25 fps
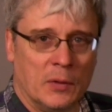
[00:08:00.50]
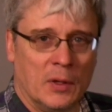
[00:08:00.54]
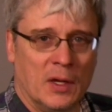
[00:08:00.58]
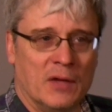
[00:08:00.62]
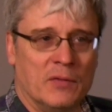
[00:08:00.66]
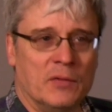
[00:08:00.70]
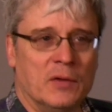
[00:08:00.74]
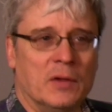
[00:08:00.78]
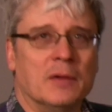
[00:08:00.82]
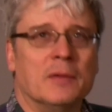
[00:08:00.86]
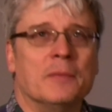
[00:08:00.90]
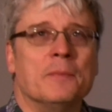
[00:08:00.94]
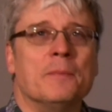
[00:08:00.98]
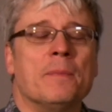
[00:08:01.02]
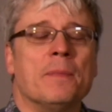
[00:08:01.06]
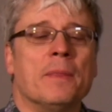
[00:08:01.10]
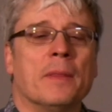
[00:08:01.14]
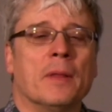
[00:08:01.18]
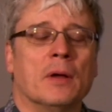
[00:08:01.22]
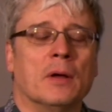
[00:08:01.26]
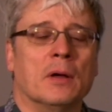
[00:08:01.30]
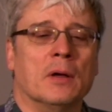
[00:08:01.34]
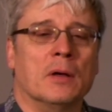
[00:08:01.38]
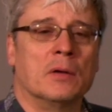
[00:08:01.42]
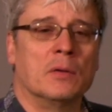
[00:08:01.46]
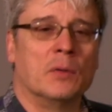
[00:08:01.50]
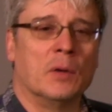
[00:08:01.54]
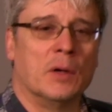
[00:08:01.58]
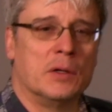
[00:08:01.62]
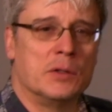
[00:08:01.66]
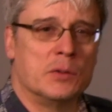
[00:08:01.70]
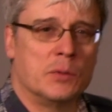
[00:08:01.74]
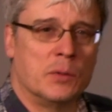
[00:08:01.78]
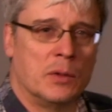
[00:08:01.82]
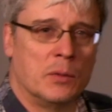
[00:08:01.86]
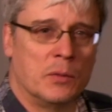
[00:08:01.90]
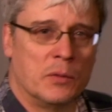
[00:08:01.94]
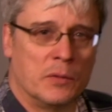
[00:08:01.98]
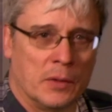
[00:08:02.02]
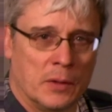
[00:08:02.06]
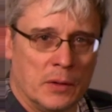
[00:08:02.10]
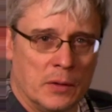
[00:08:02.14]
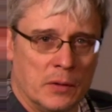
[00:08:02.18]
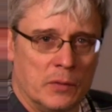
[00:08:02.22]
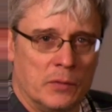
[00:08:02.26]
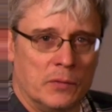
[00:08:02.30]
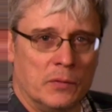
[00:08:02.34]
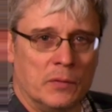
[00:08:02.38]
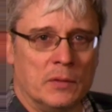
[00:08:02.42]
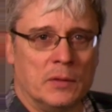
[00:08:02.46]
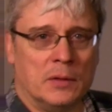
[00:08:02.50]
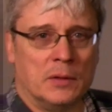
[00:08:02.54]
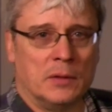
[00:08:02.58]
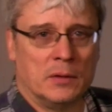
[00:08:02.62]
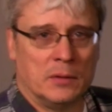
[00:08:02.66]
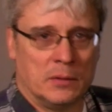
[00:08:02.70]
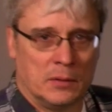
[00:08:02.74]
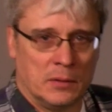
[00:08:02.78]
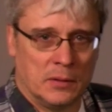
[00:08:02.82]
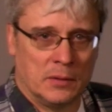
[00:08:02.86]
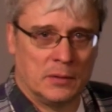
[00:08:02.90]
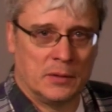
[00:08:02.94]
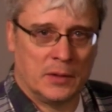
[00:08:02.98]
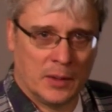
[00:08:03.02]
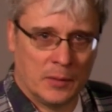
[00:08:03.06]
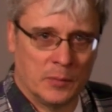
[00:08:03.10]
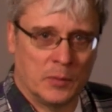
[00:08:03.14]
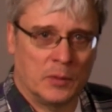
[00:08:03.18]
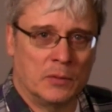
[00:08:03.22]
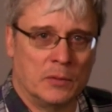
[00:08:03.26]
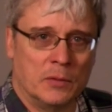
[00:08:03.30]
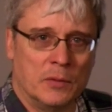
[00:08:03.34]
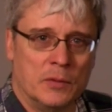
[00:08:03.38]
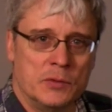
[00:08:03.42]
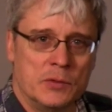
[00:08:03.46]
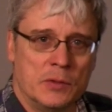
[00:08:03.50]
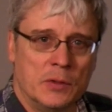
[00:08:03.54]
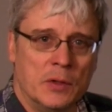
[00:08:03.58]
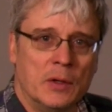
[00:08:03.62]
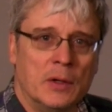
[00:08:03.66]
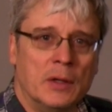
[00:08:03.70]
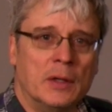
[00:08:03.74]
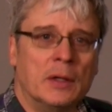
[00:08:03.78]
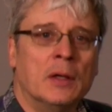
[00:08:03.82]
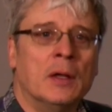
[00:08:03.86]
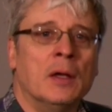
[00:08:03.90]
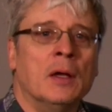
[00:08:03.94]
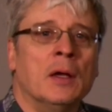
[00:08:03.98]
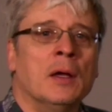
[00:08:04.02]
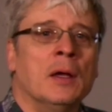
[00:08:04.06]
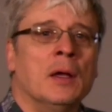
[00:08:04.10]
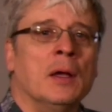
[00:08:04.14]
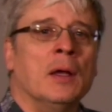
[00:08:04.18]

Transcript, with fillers: to have it uh, graduate with honors in, in, in chemical engineering.